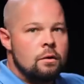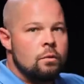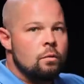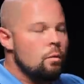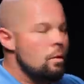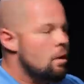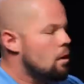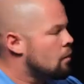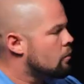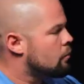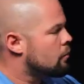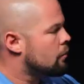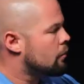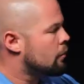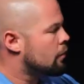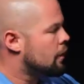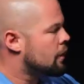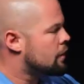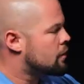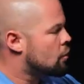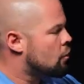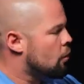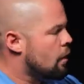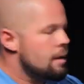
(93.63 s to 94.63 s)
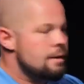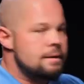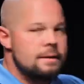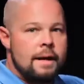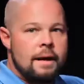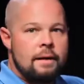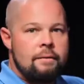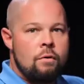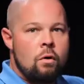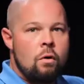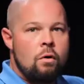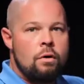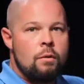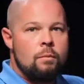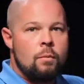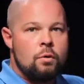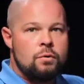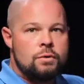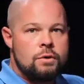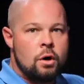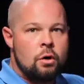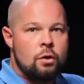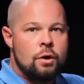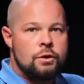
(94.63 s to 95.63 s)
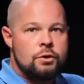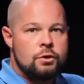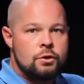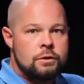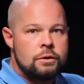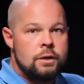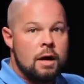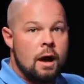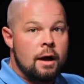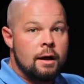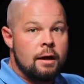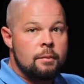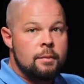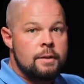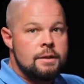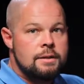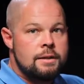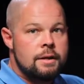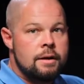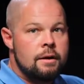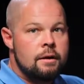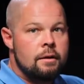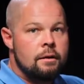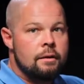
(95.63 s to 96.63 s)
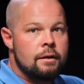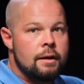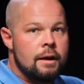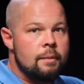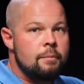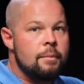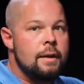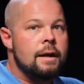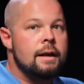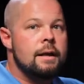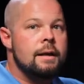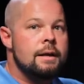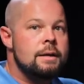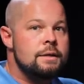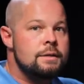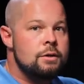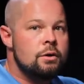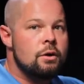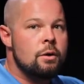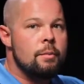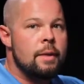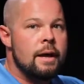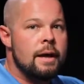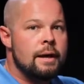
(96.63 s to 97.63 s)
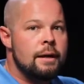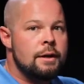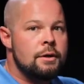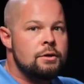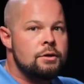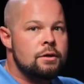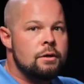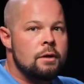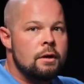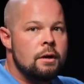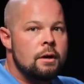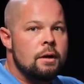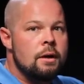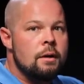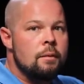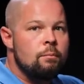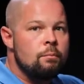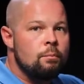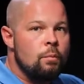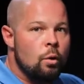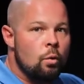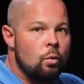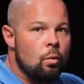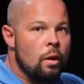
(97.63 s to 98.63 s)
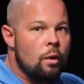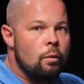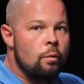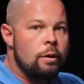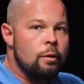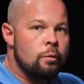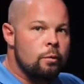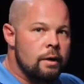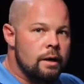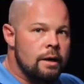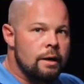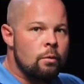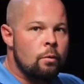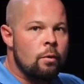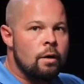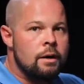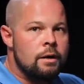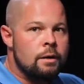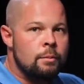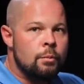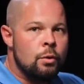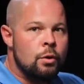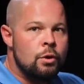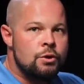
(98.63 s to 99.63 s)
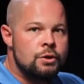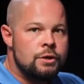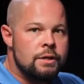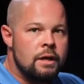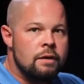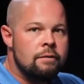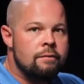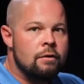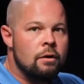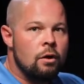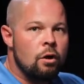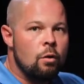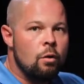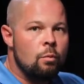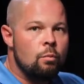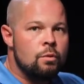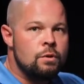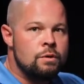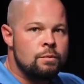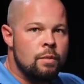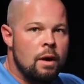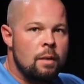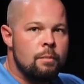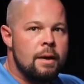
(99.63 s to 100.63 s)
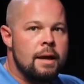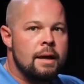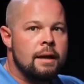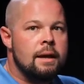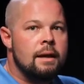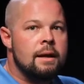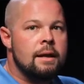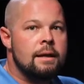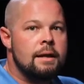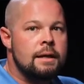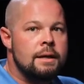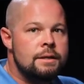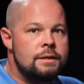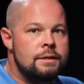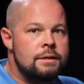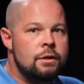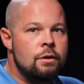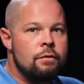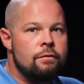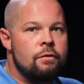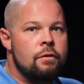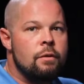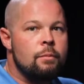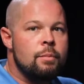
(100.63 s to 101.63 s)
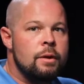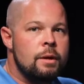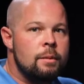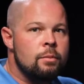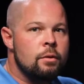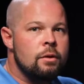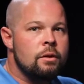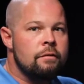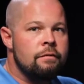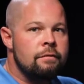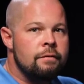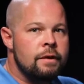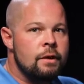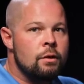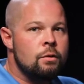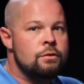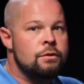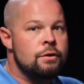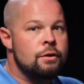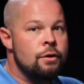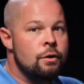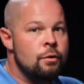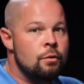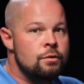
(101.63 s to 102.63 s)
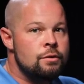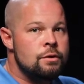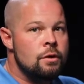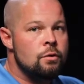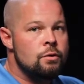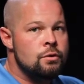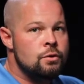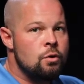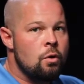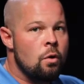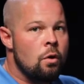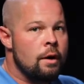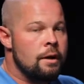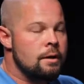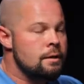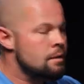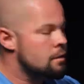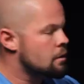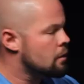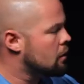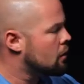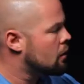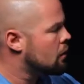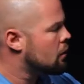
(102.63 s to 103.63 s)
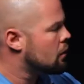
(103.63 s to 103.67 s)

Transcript: Well, it's great to have all the most current documents there and make it easier to manage, but where we really wanted to push the envelope was by making it easier for the people in the field to use those drawings.